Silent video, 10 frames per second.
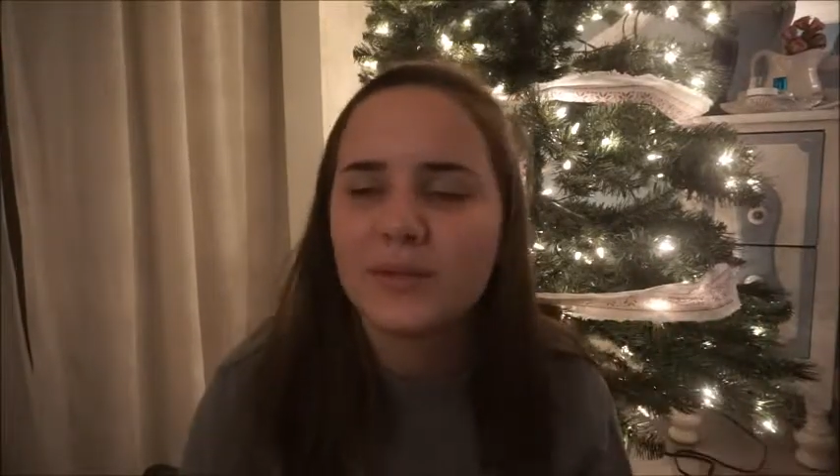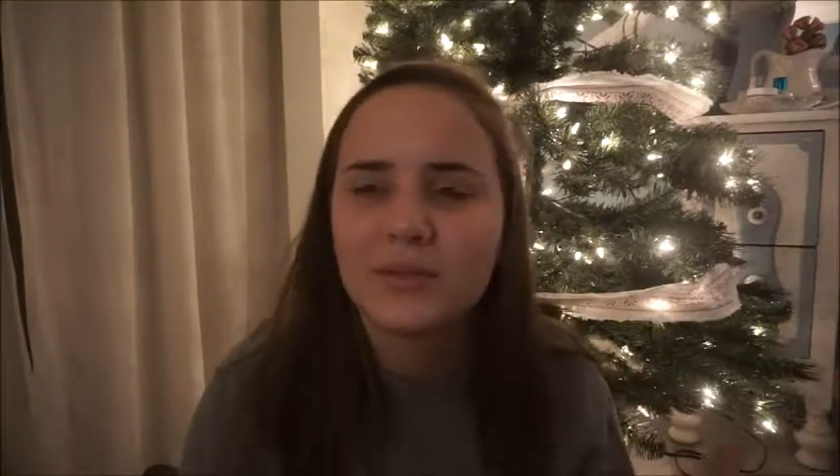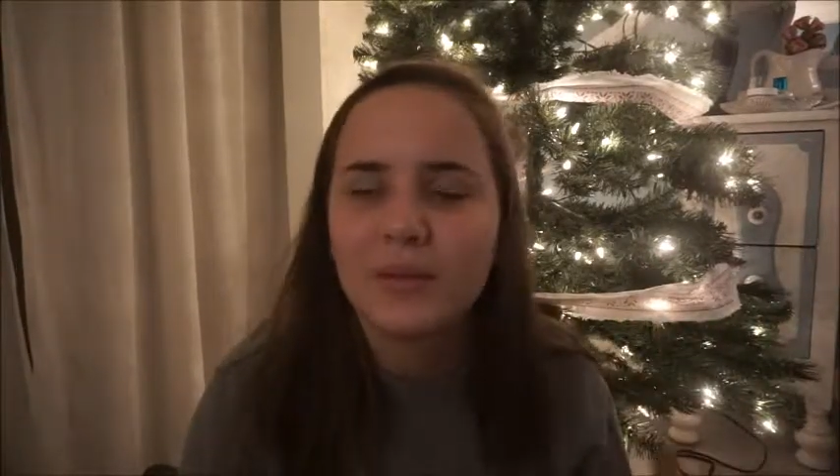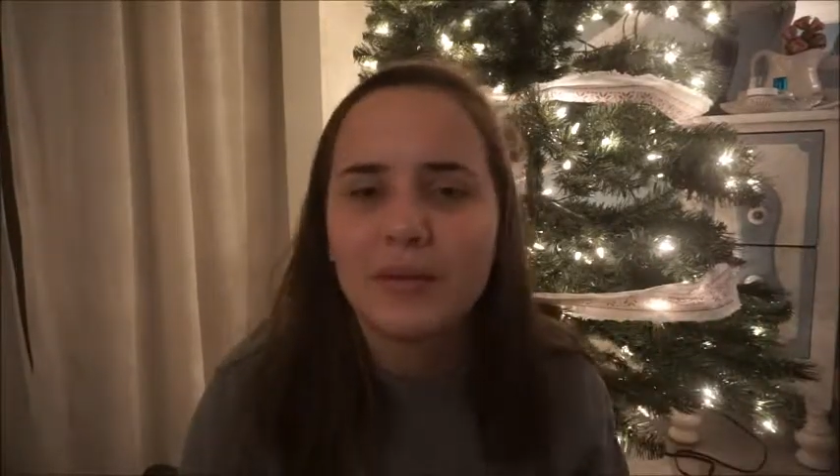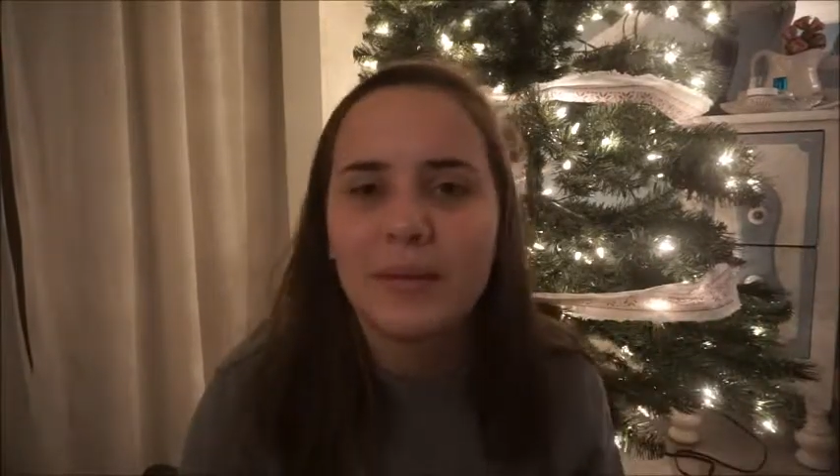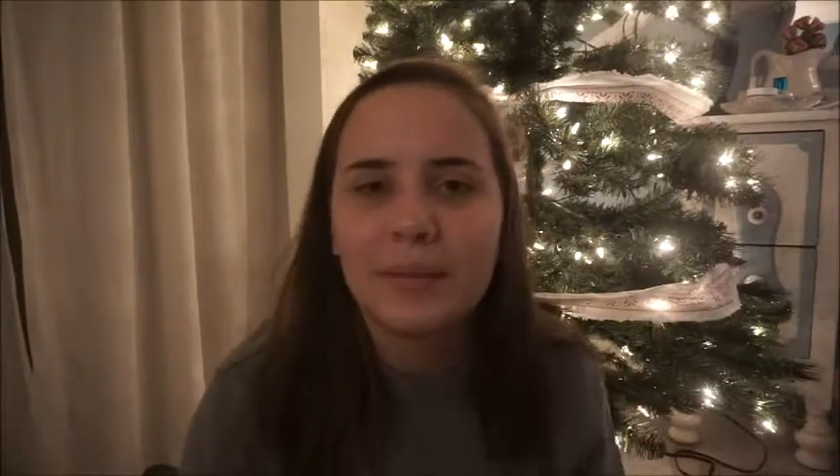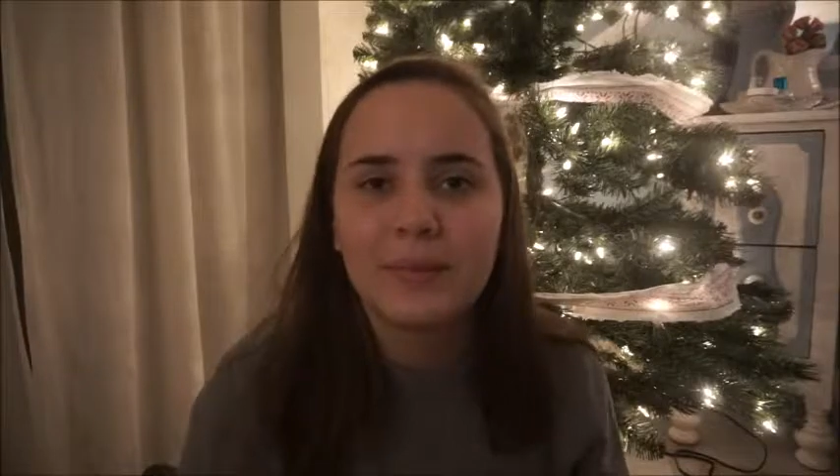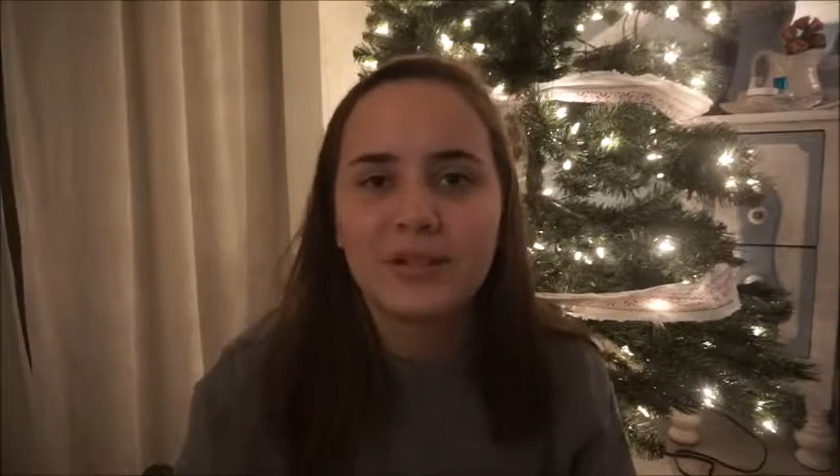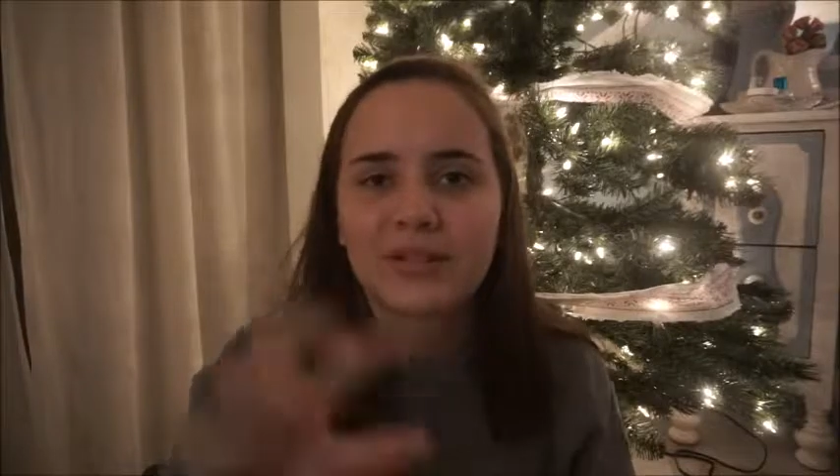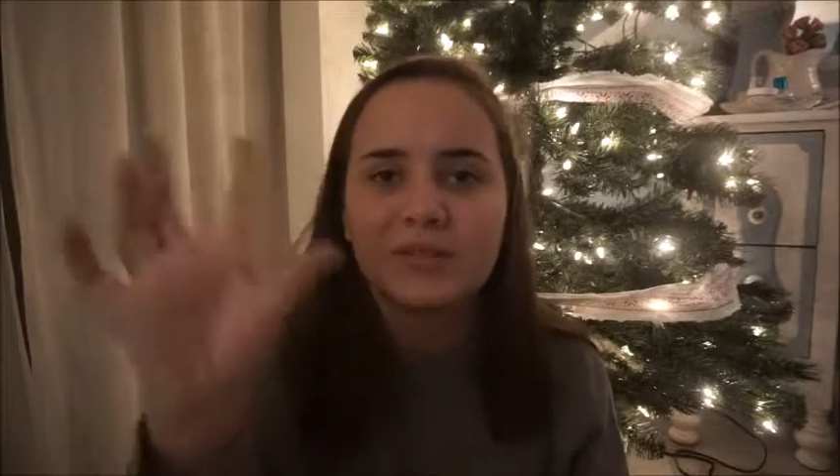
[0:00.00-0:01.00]
It was toilet
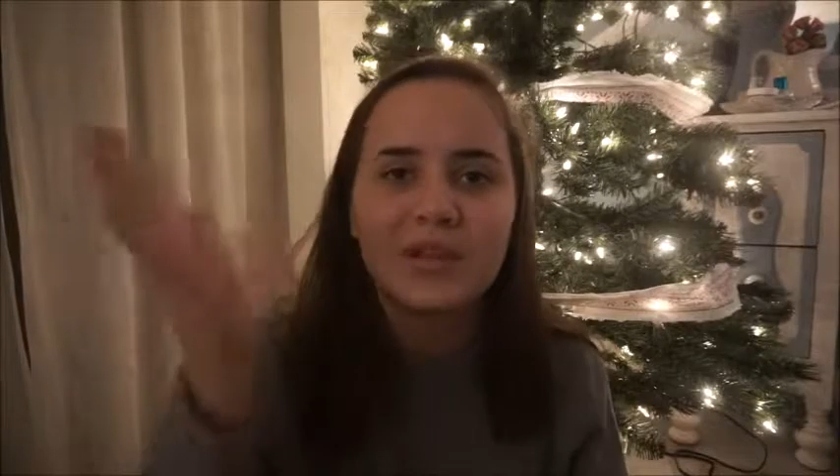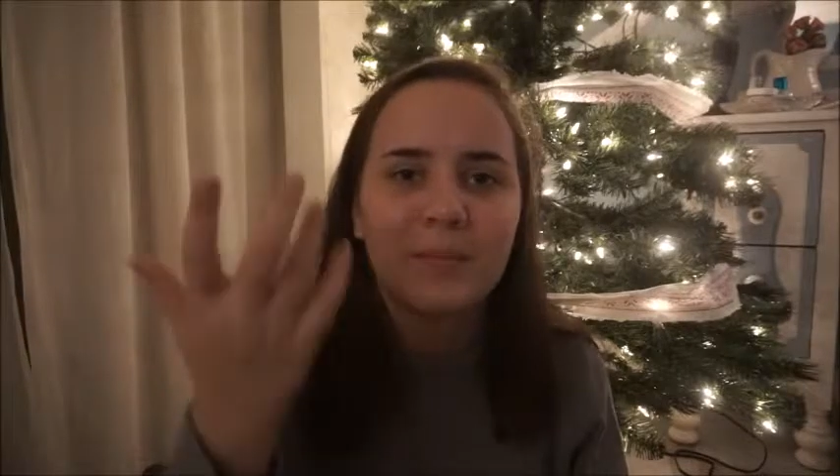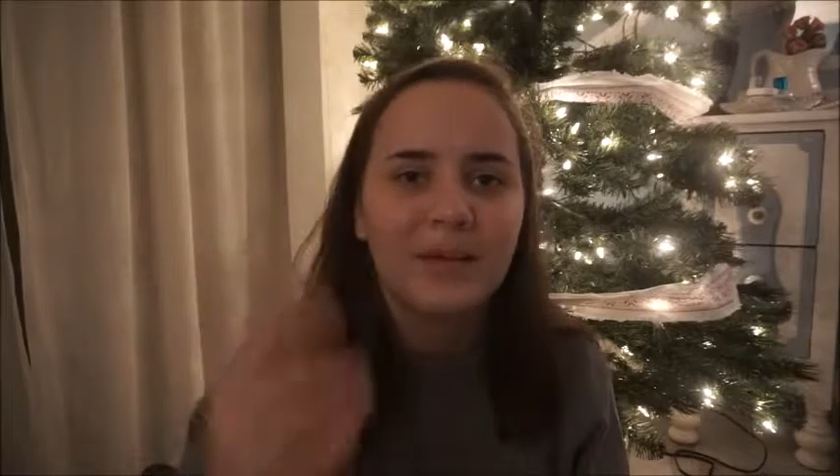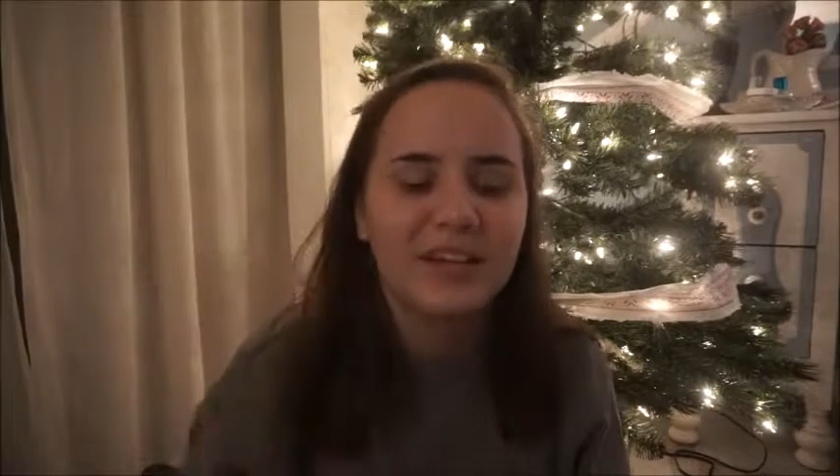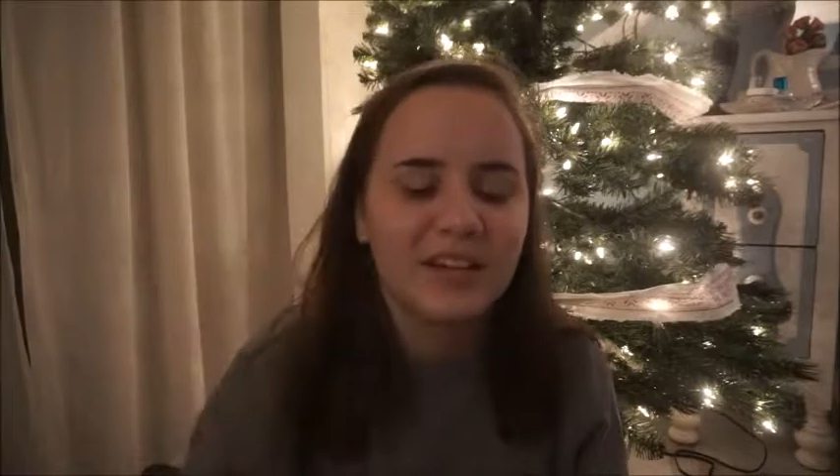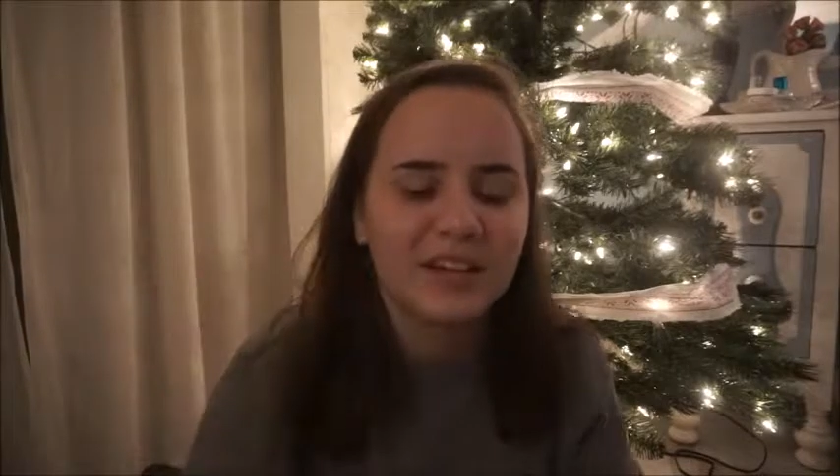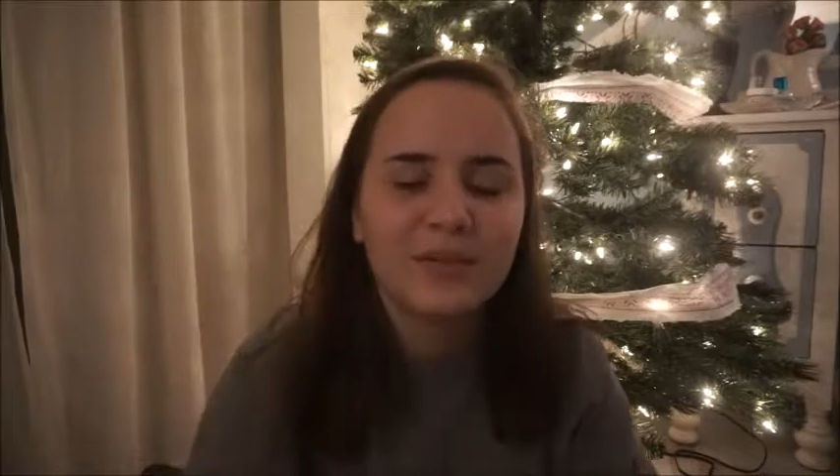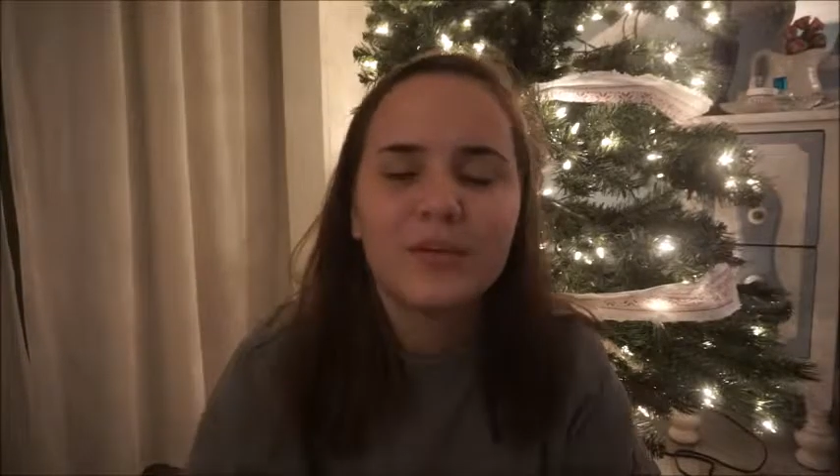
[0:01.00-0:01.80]
paper and there was like money in it or